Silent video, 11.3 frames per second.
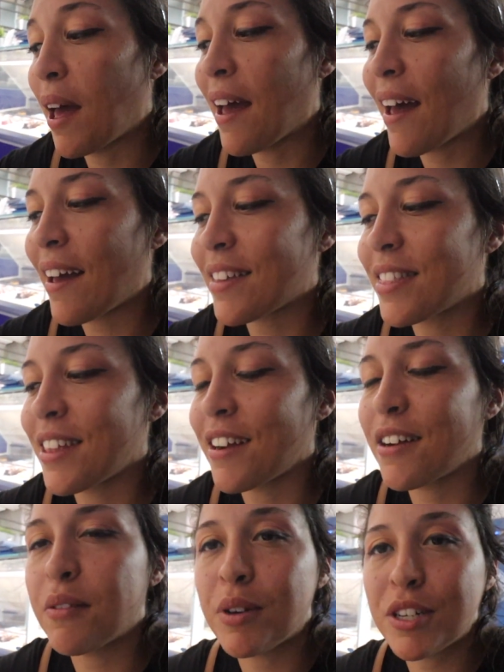back
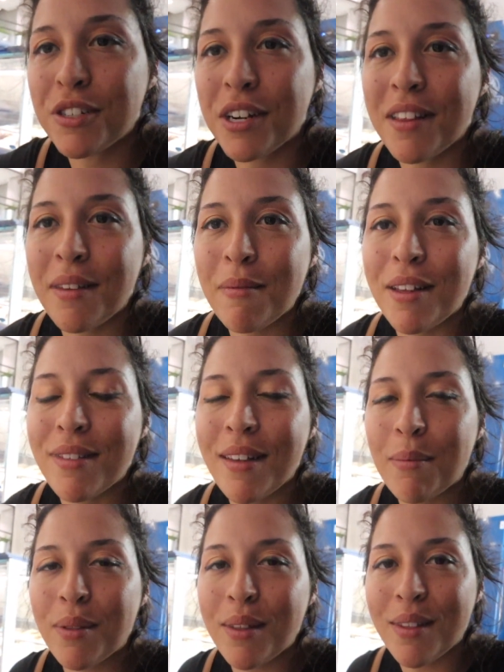there and retracing my
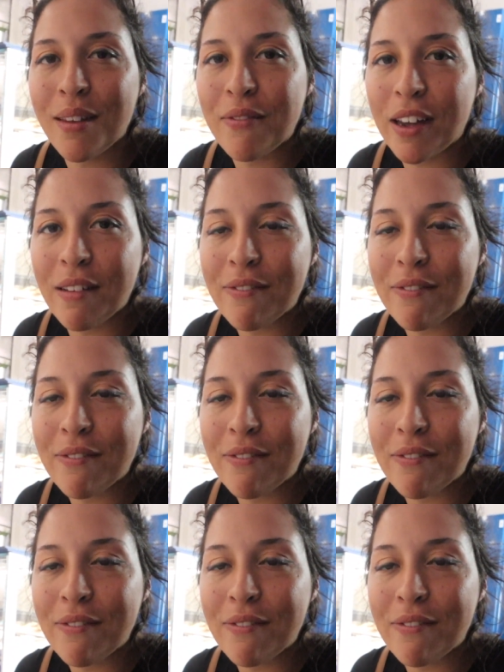steps to see if I can